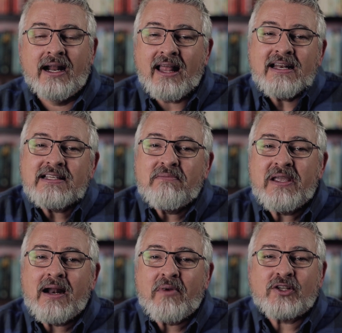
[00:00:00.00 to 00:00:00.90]
Now, that doesn't
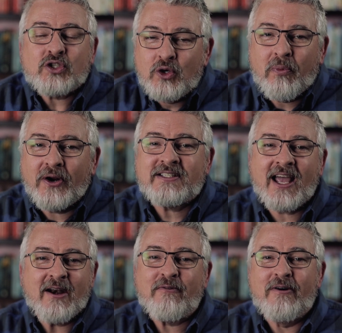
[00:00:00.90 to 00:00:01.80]
mean I'm not super
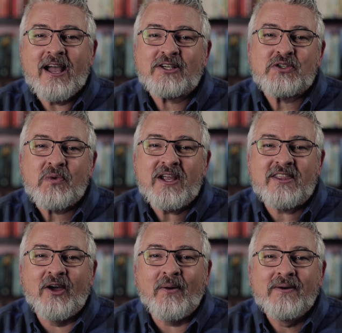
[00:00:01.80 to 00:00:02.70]
excited for next
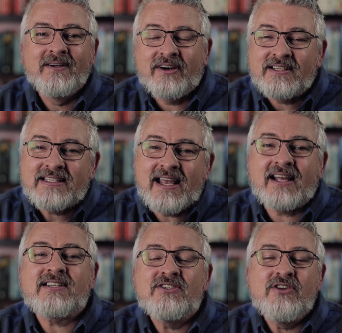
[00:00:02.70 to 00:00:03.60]
week, though. There is
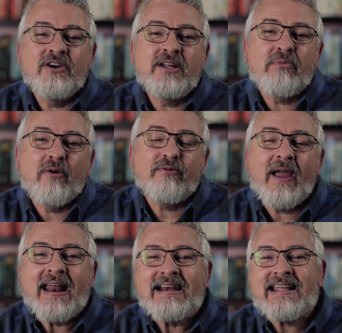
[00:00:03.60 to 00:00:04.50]
sex, nudity,
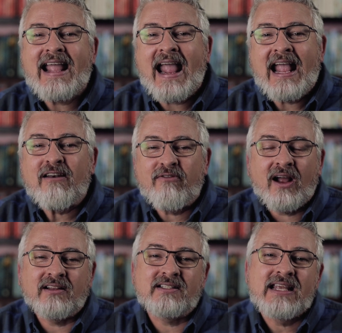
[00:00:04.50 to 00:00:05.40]
profanity, and
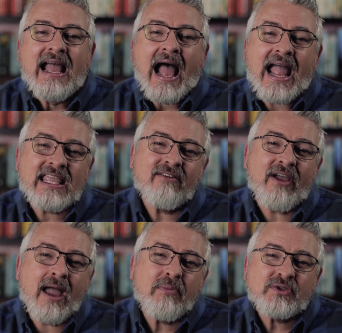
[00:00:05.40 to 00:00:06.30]
violence. I
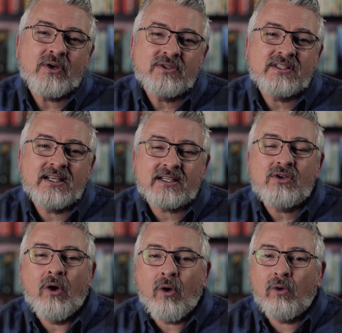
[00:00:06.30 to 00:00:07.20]
give episode
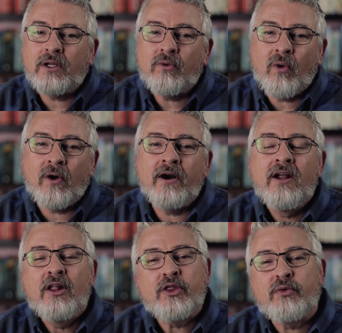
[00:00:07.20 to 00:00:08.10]
6, Holy War,
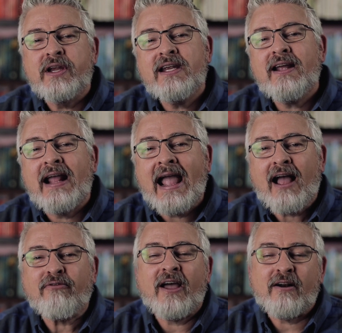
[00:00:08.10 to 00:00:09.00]

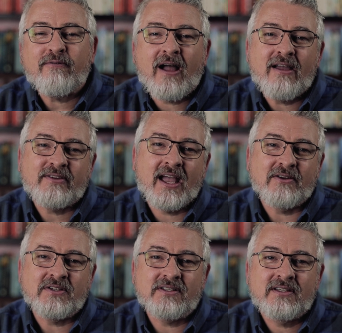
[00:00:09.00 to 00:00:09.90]
3.5 out of 5
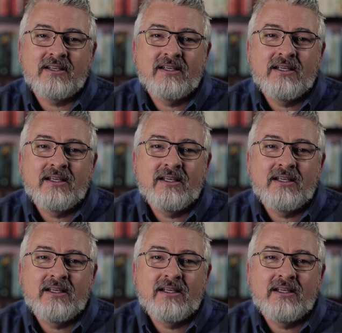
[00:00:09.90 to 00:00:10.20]
couches.